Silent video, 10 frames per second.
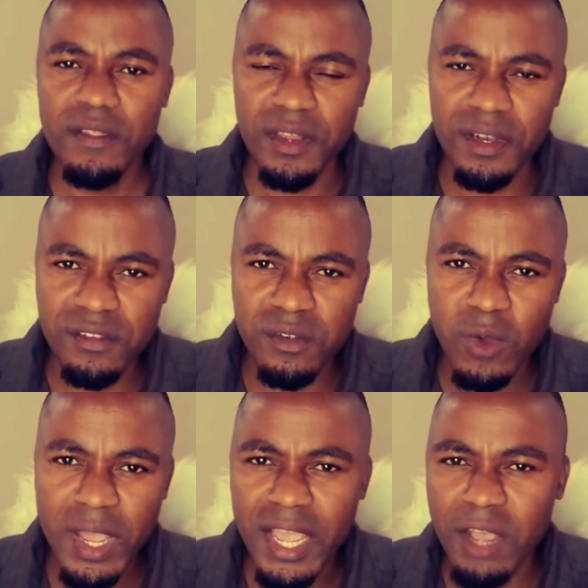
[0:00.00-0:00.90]
The
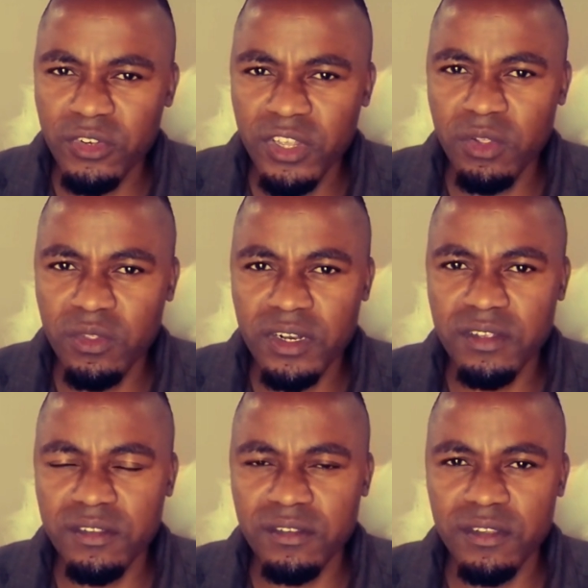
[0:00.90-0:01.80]
reason why, I'll tell you the
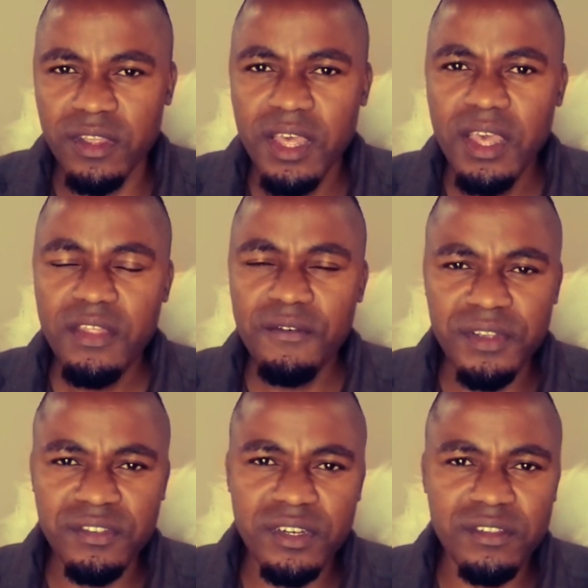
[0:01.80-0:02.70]
reasons. The
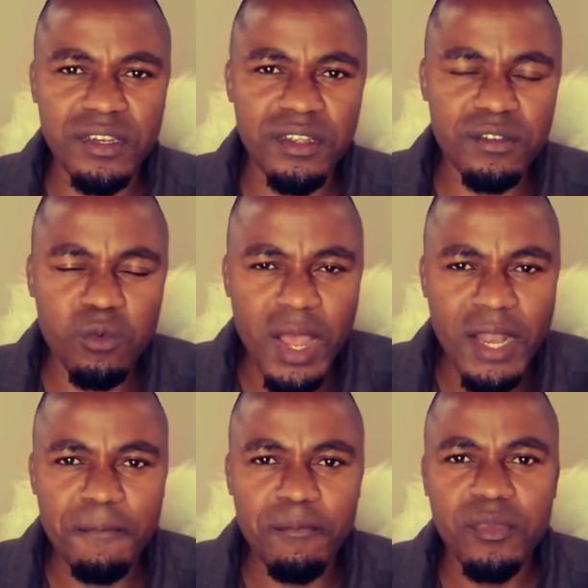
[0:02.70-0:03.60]
first reason is,
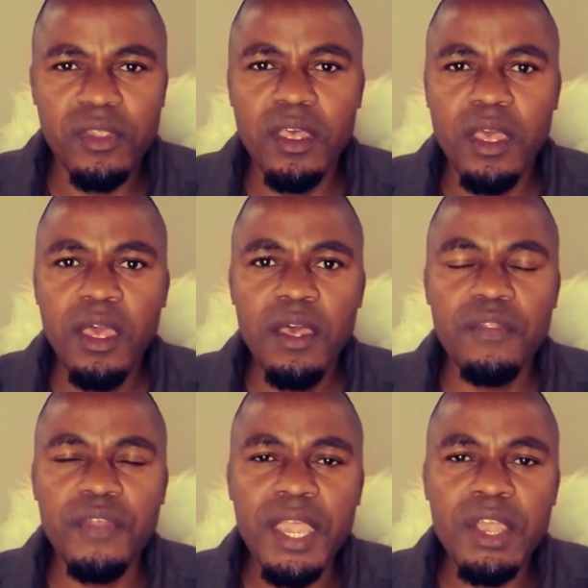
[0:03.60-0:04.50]
one,
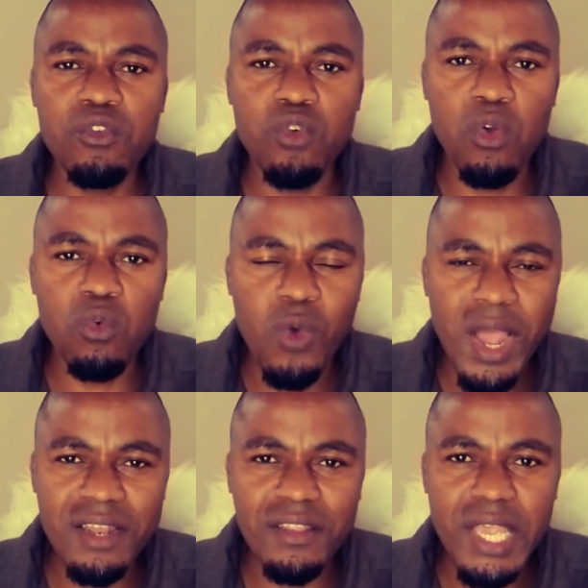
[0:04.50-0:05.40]
they
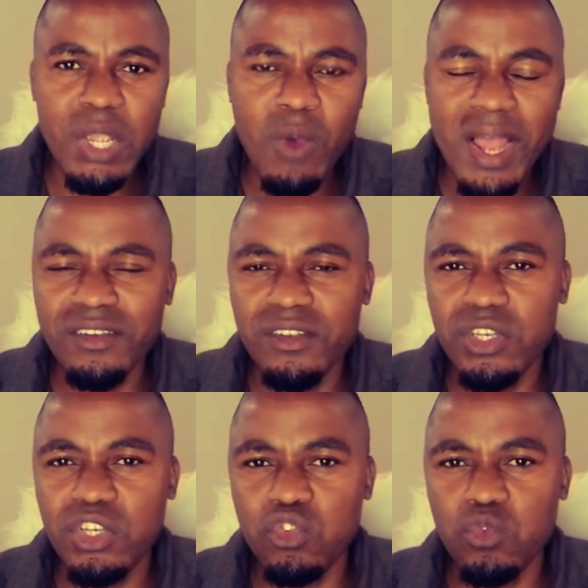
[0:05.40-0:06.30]
want
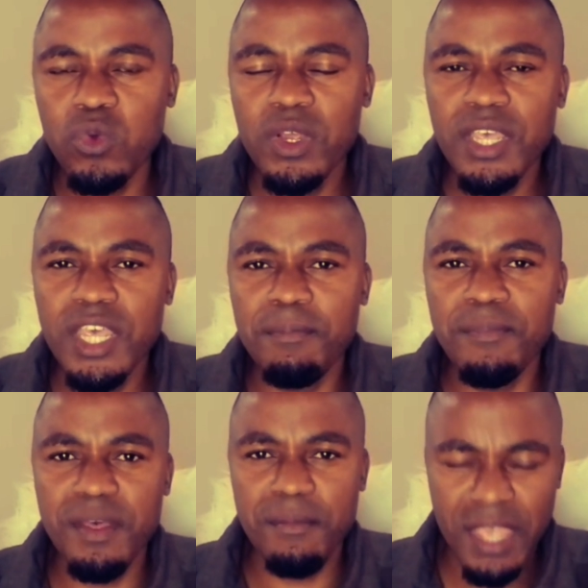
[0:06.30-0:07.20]
to
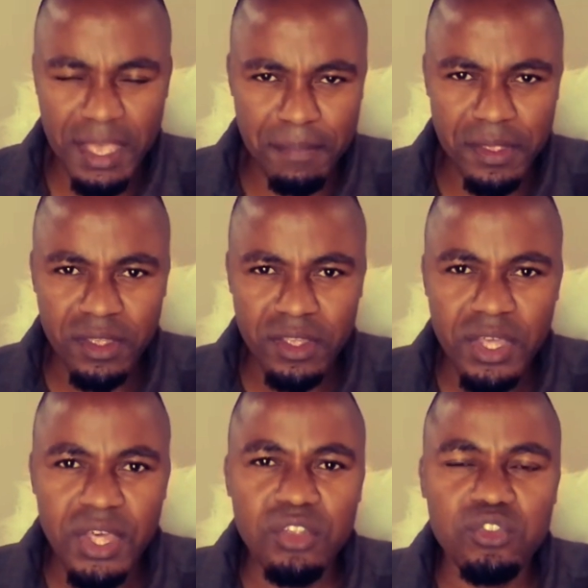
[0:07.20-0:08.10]
keep them happy
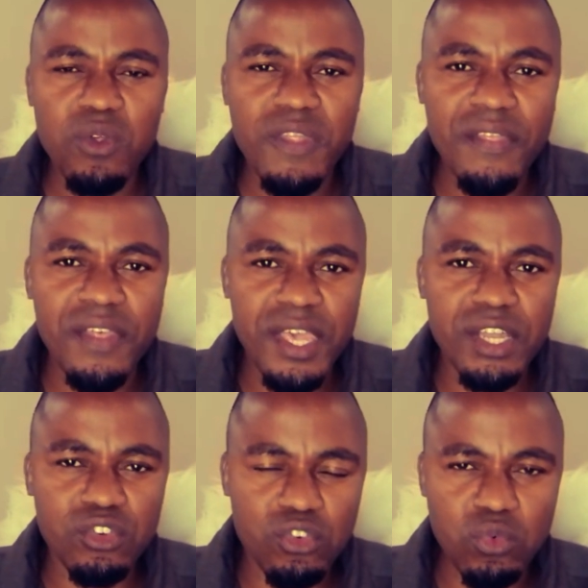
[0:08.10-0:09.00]
so that they
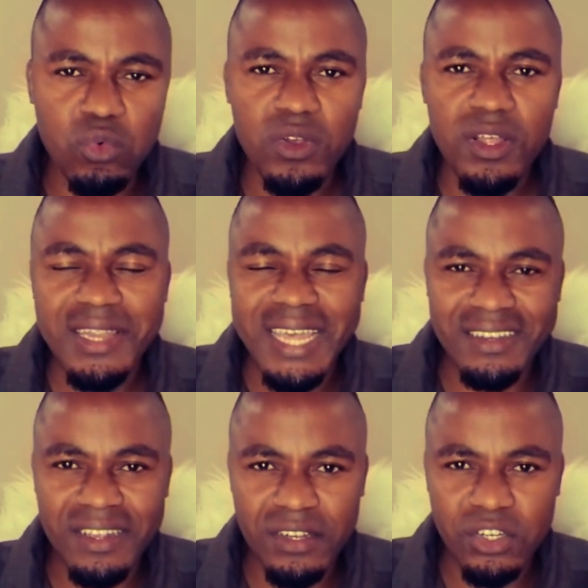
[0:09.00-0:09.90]
can do
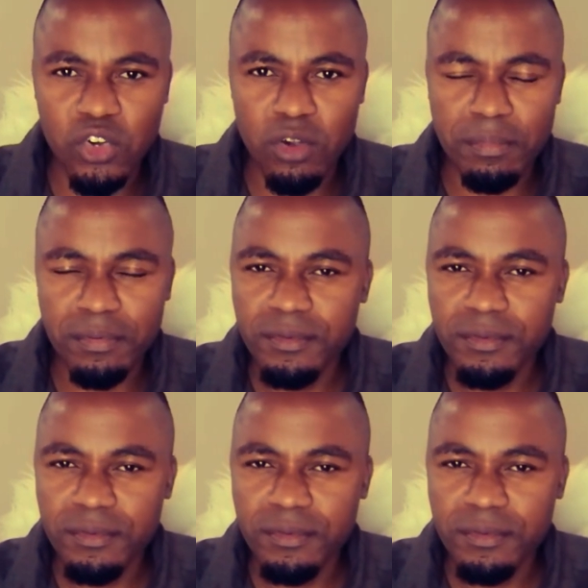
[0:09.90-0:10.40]
their dirty job,